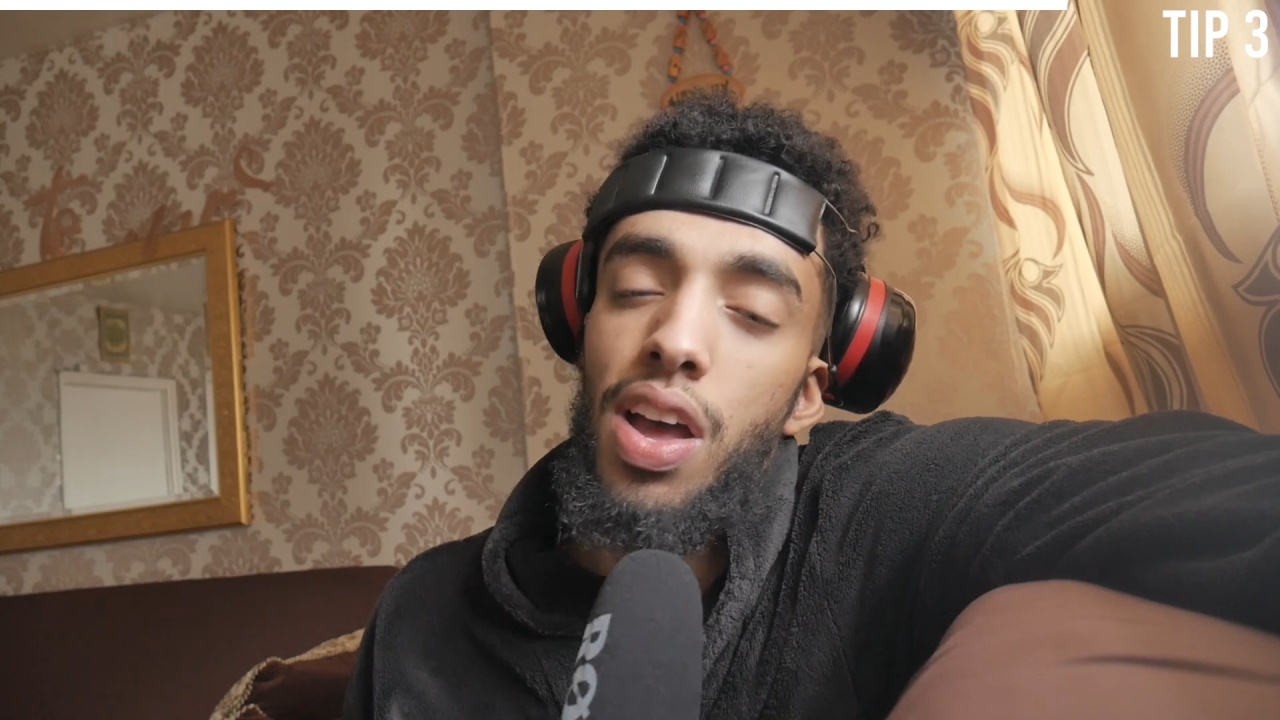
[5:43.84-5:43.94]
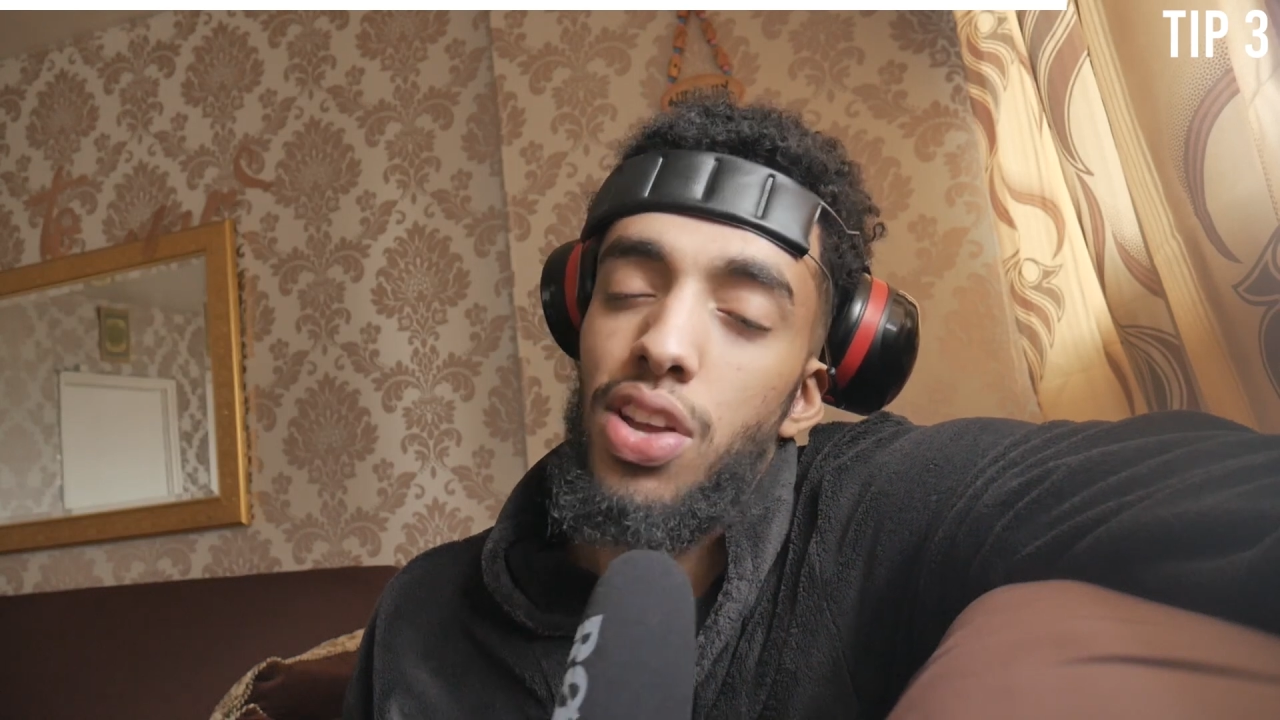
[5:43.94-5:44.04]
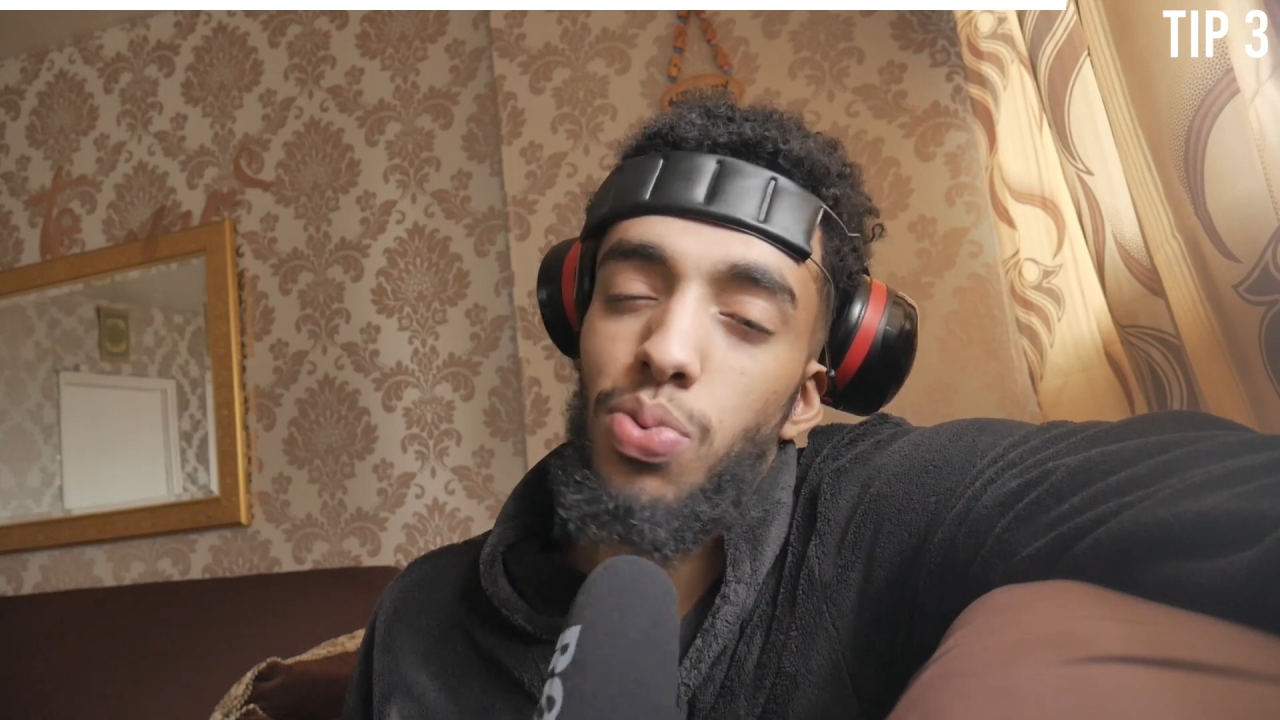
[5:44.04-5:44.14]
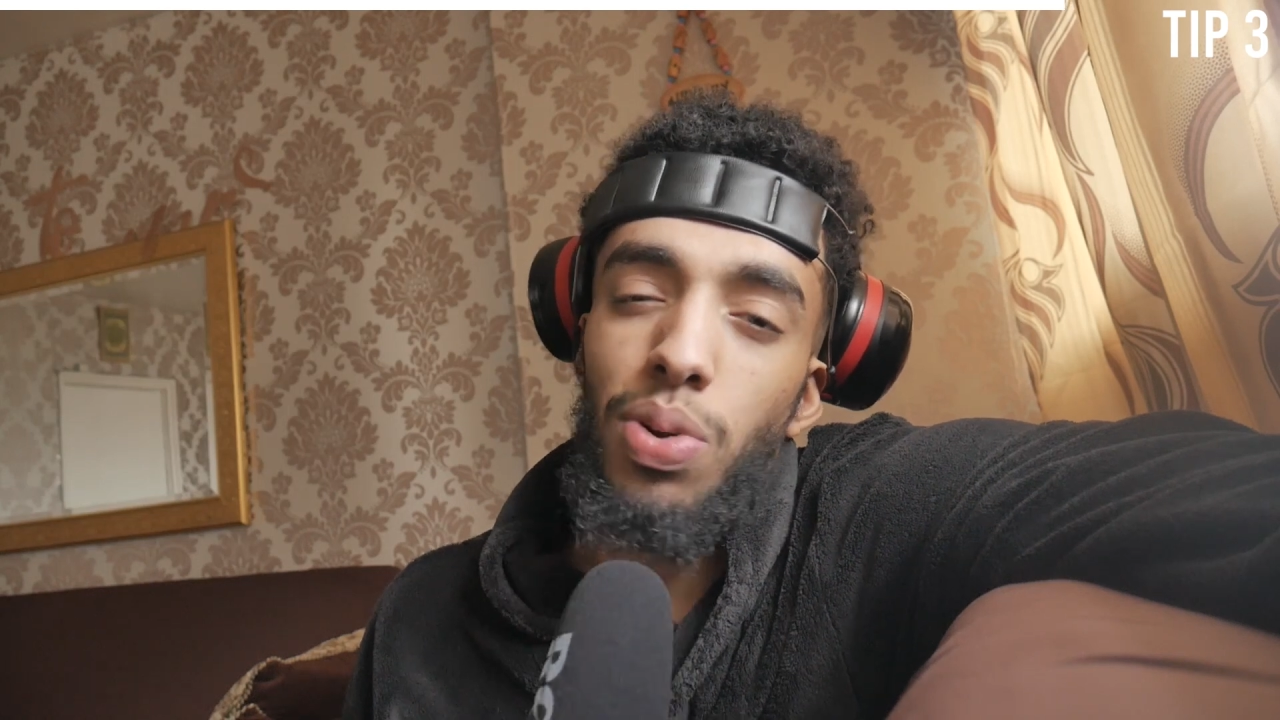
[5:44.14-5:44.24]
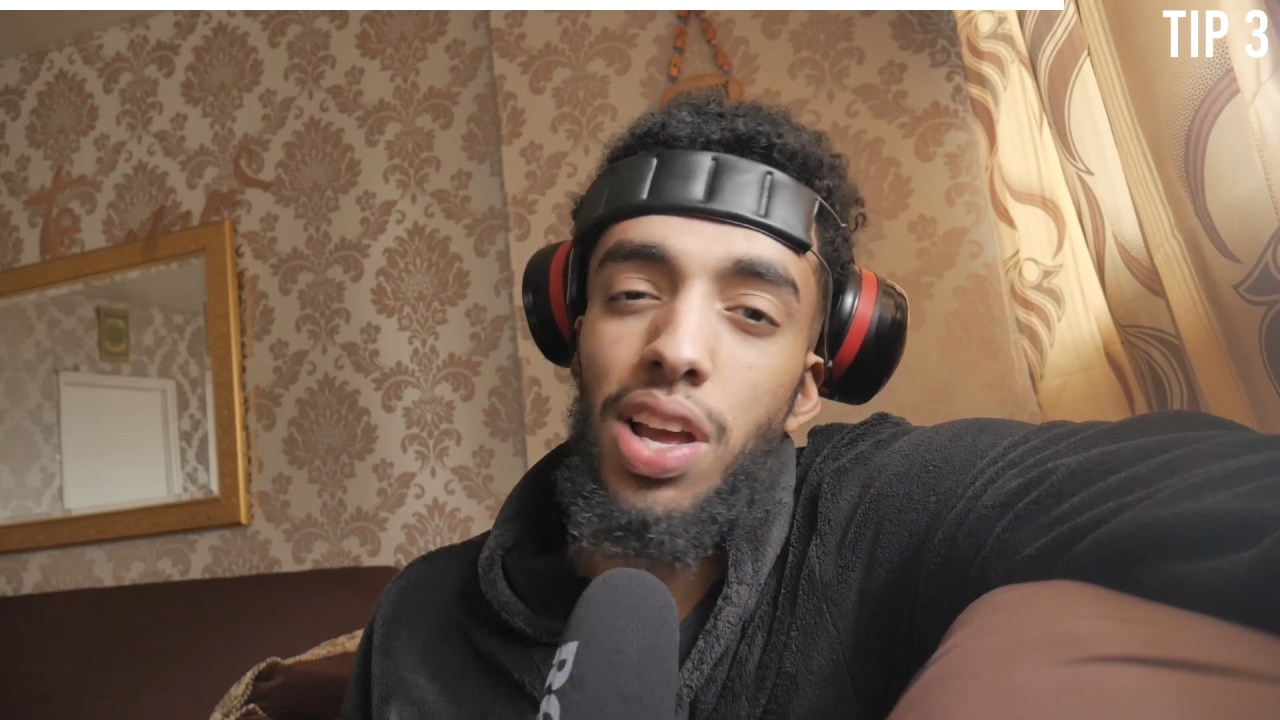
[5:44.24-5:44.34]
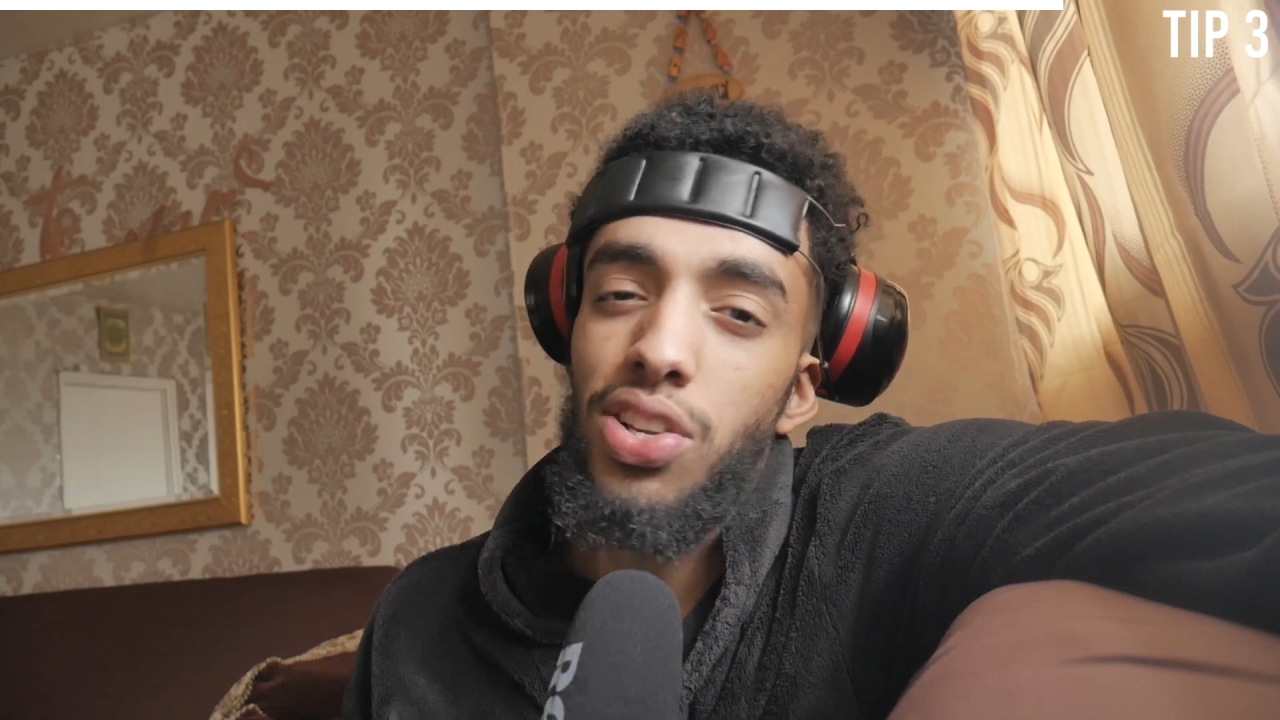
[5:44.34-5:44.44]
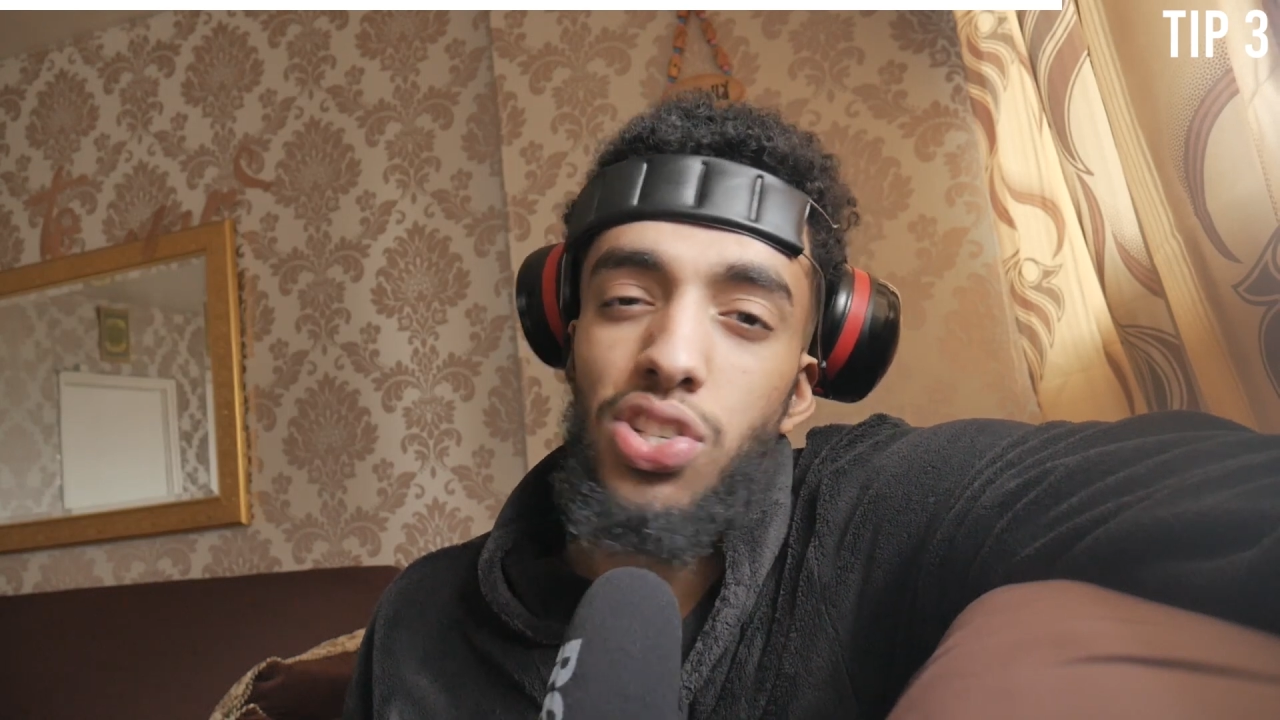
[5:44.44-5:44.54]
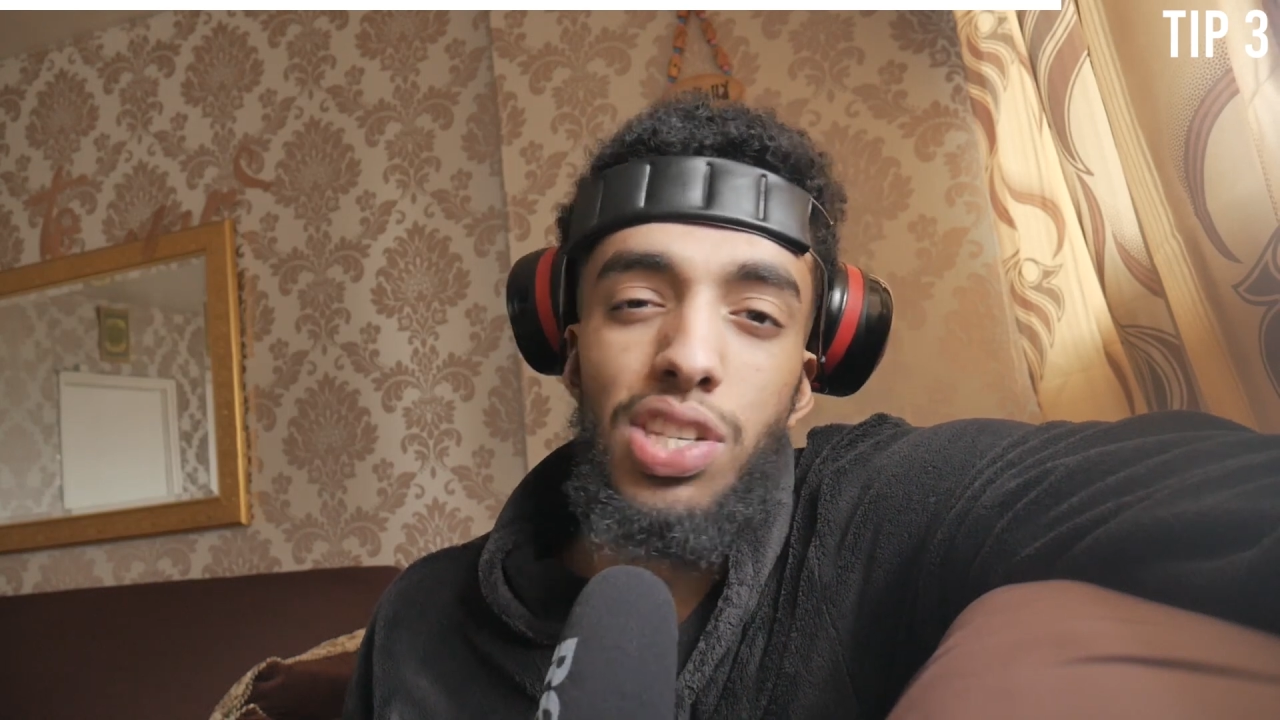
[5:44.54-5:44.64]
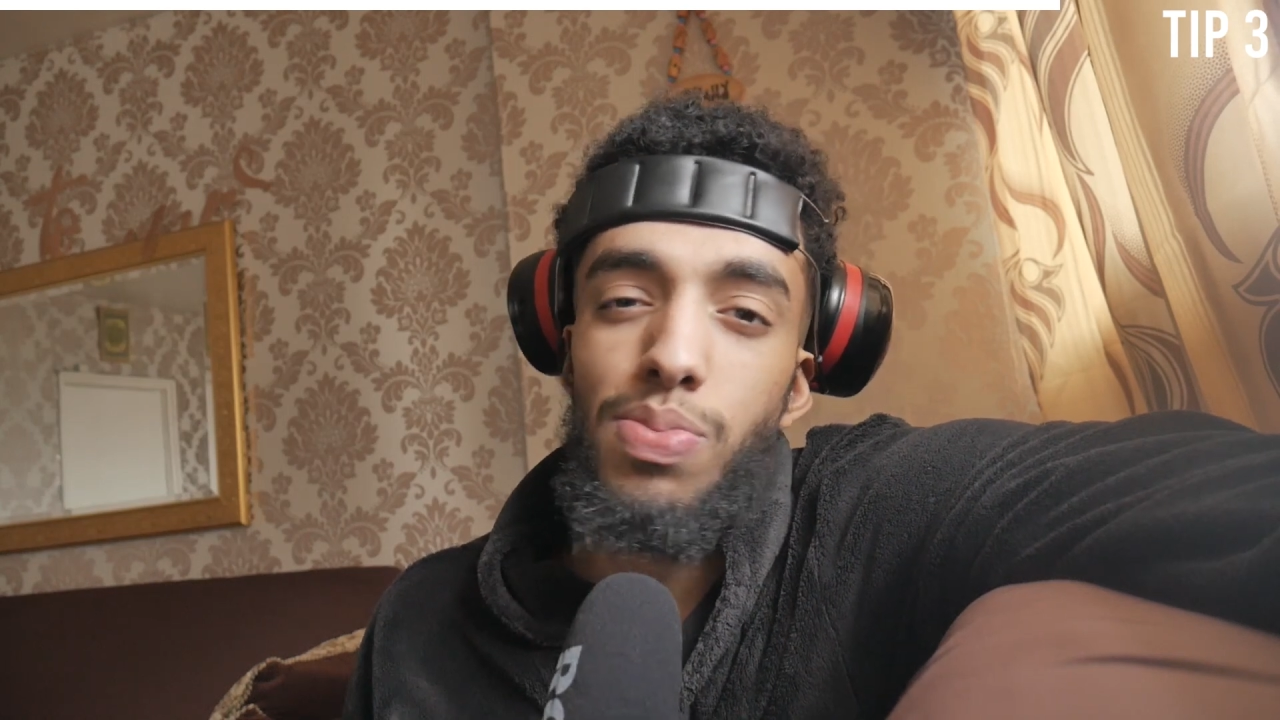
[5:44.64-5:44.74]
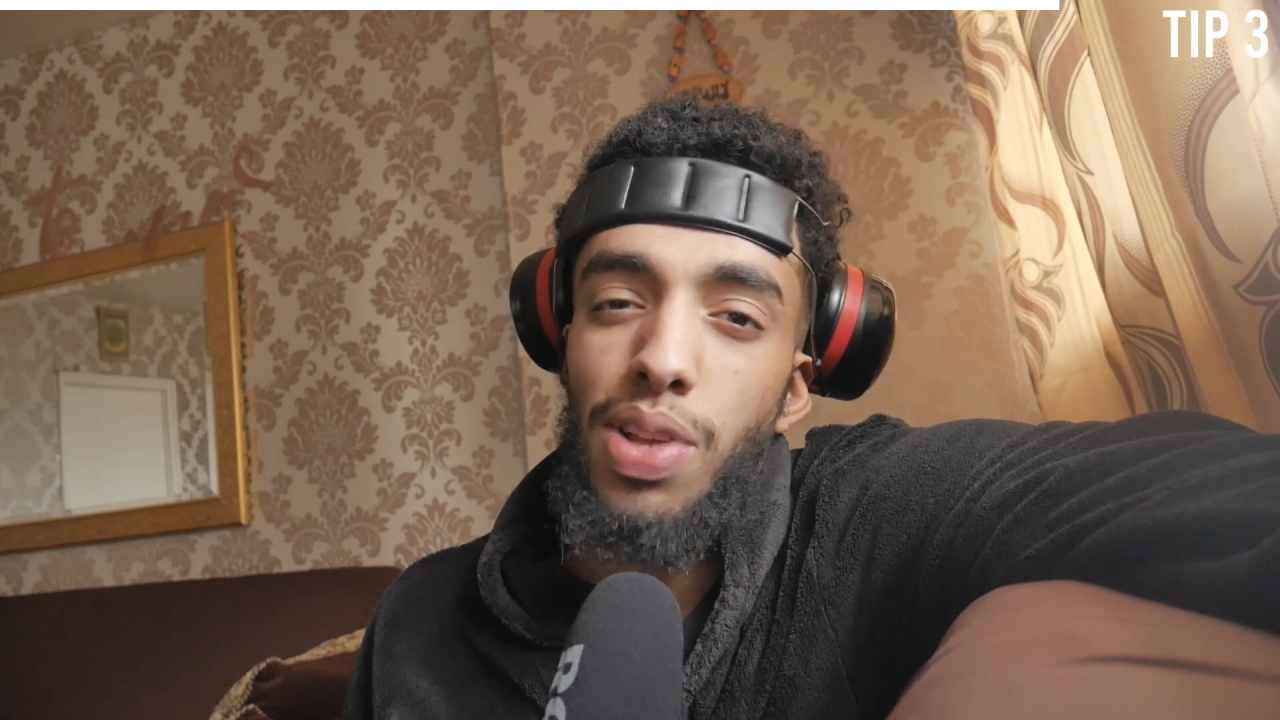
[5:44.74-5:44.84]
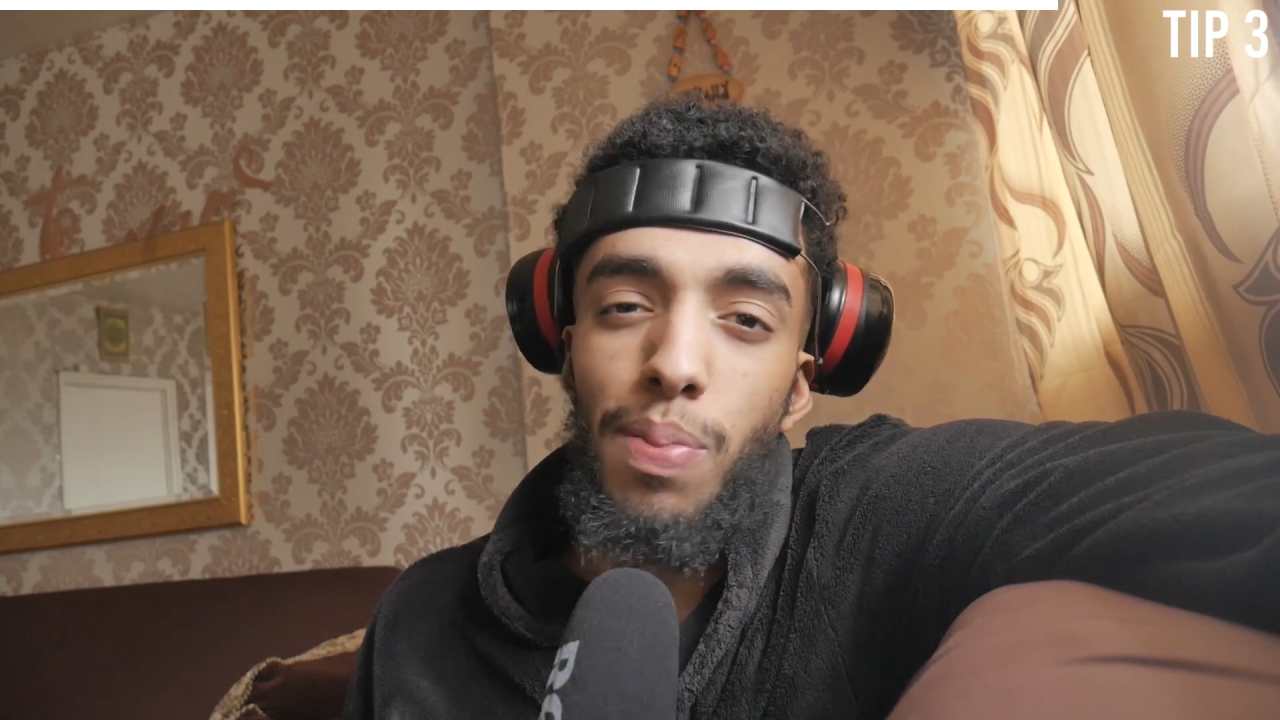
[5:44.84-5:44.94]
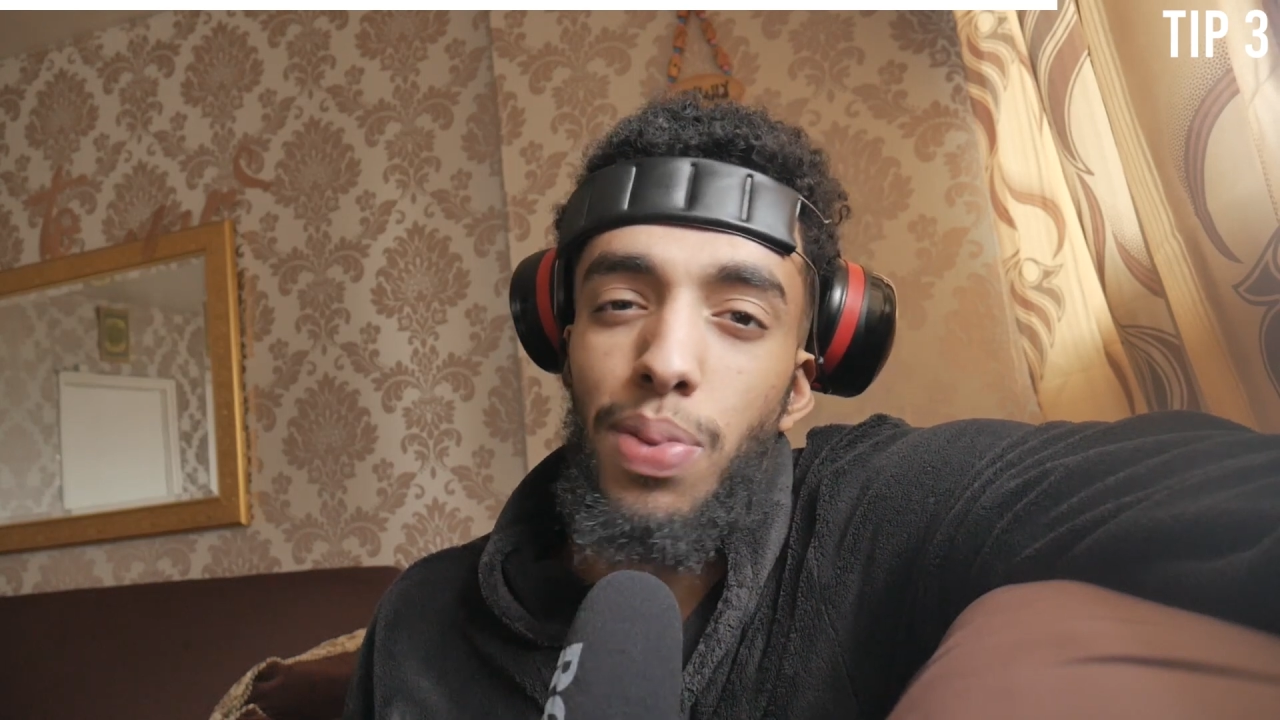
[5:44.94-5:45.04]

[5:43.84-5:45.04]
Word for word: It just seems like I'm